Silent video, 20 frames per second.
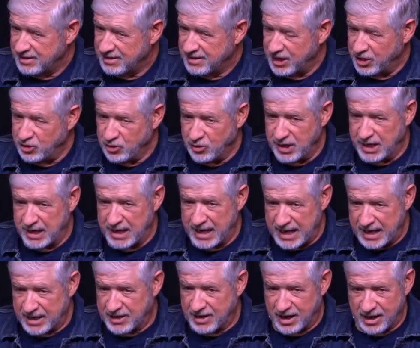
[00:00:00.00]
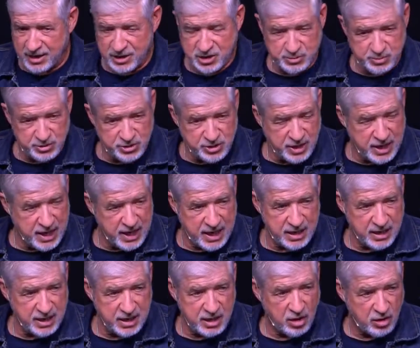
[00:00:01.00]
you can get head knowledge, but you
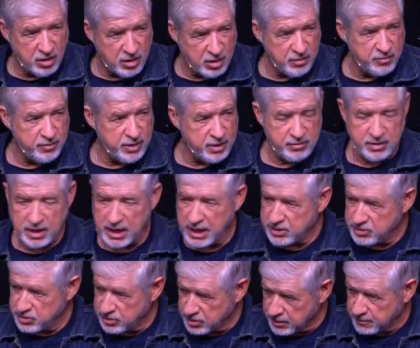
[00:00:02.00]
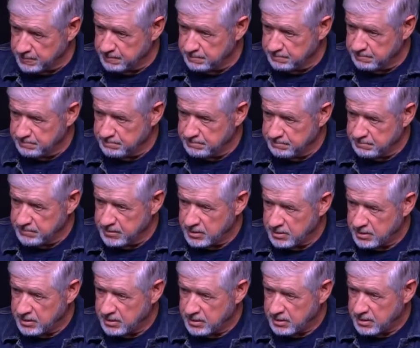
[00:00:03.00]
can't get heart revelation.
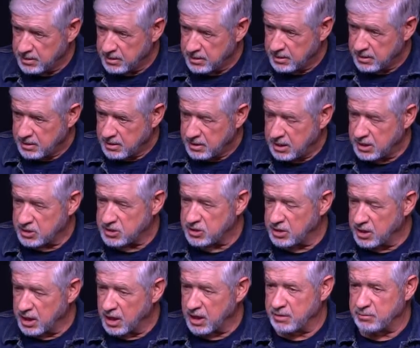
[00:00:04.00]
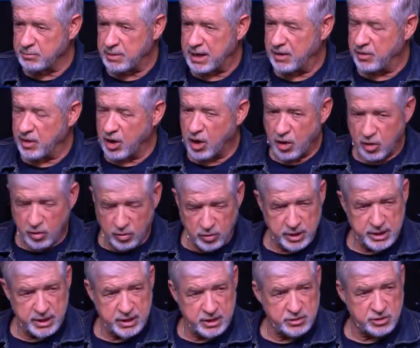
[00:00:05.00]
It's done by the
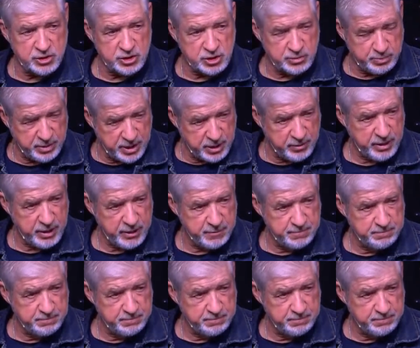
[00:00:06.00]
Holy Spirit.